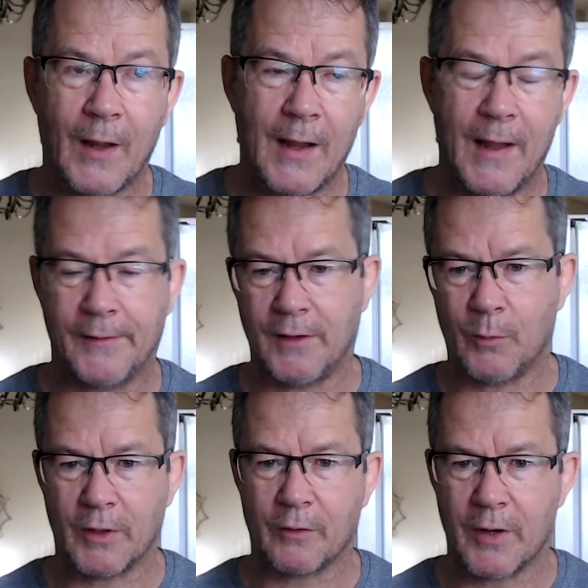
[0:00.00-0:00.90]
and
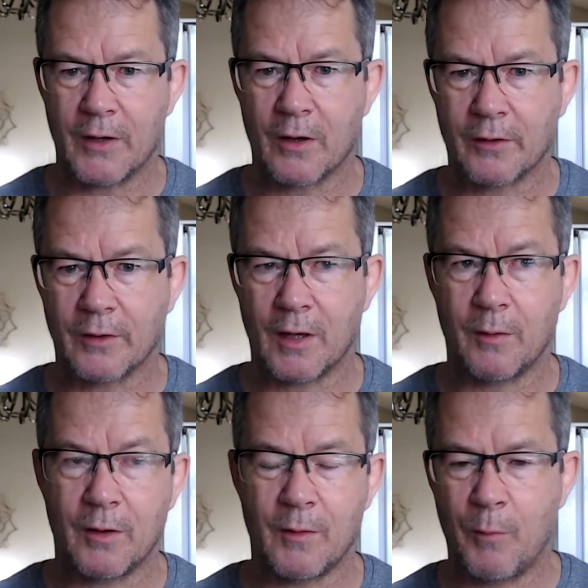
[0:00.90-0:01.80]
we'd agreed on
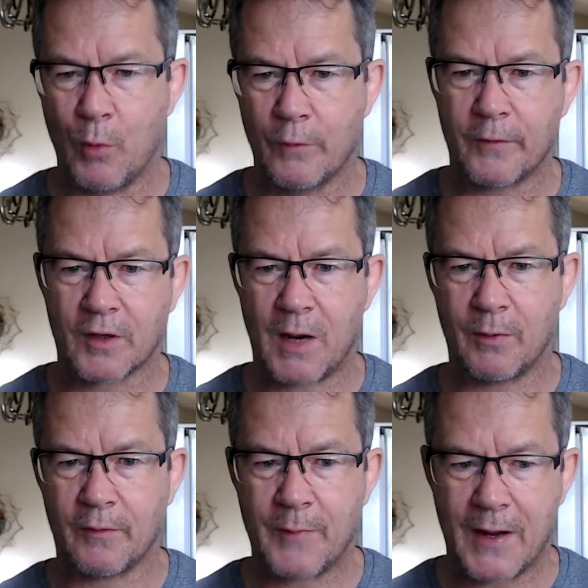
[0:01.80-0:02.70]
a move for a couple
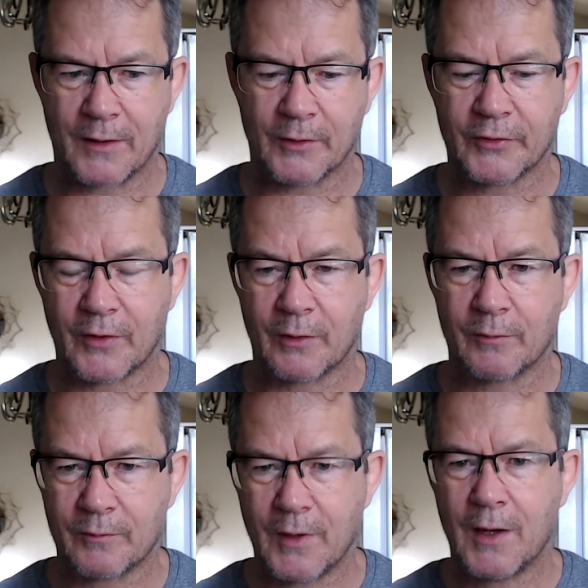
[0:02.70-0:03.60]
of panels that
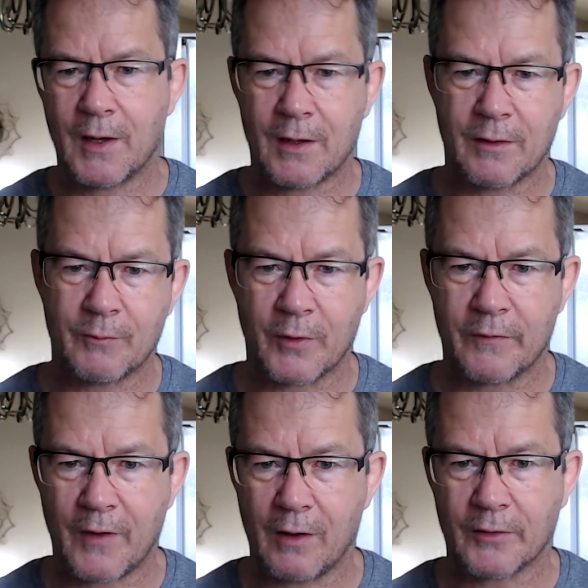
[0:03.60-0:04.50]
we
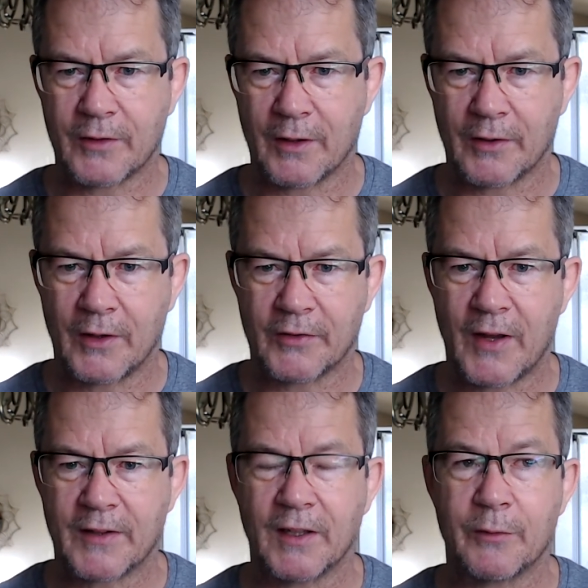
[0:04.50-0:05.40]
felt
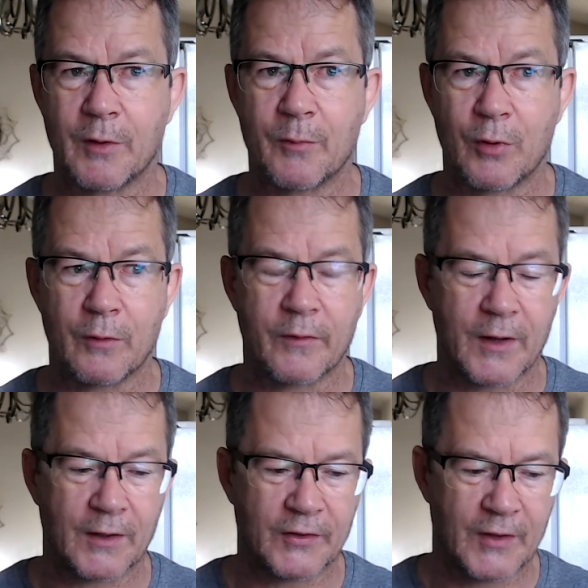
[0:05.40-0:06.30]
aesthetically would improve
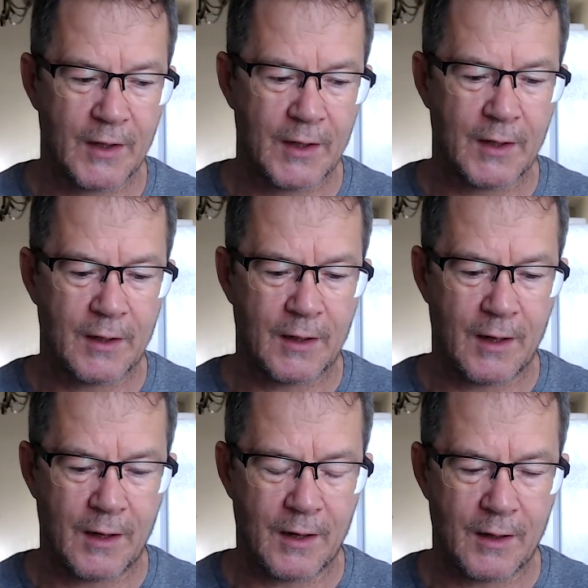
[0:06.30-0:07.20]
things
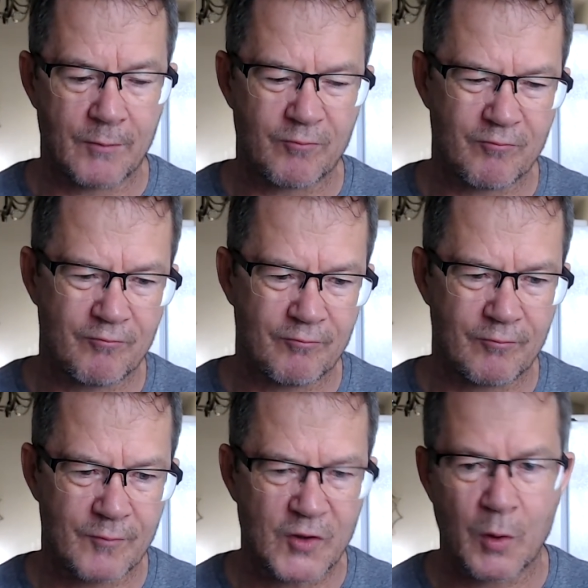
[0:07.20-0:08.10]
um,
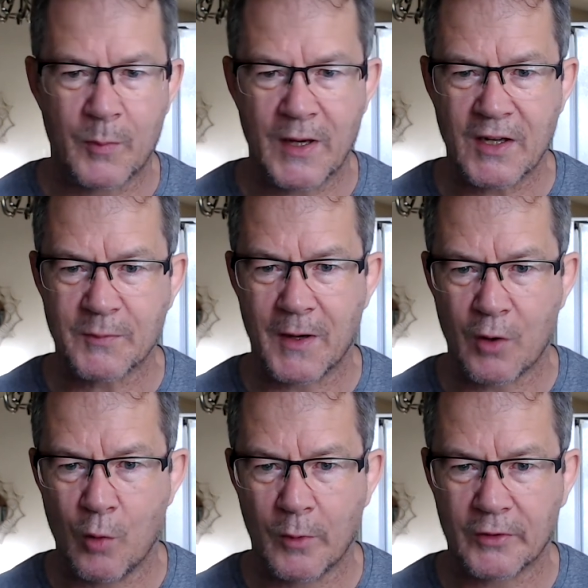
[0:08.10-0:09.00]
to appease my
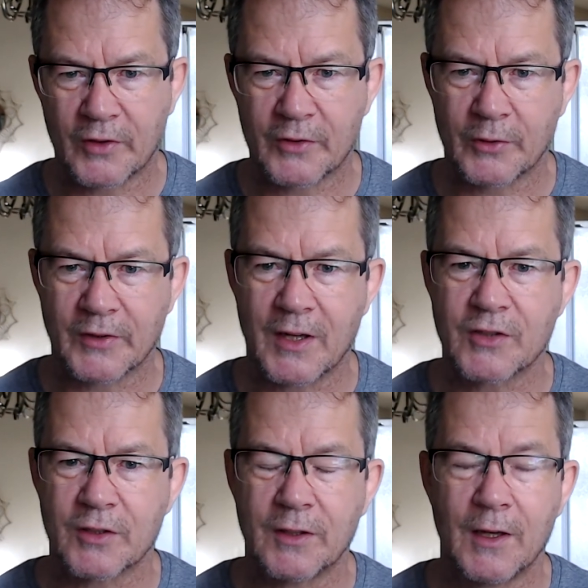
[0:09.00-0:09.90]
homeowners
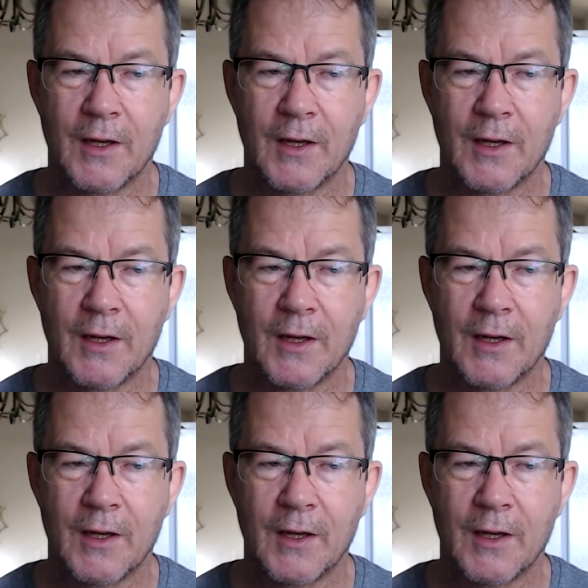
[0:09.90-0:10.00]
association.